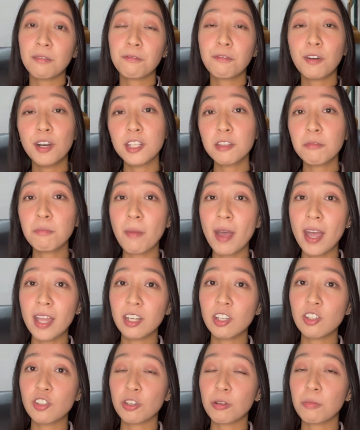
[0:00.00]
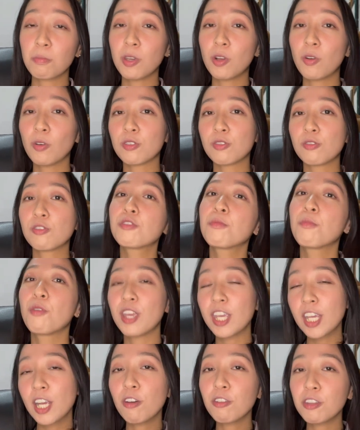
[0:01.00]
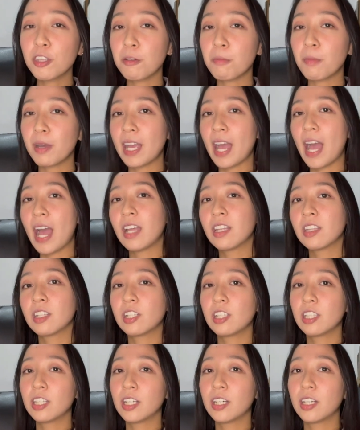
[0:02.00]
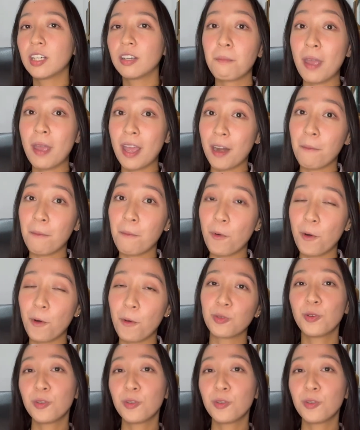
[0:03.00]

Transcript: fund manager because gusto mo ikaw na yung mag-handle ng pera mo.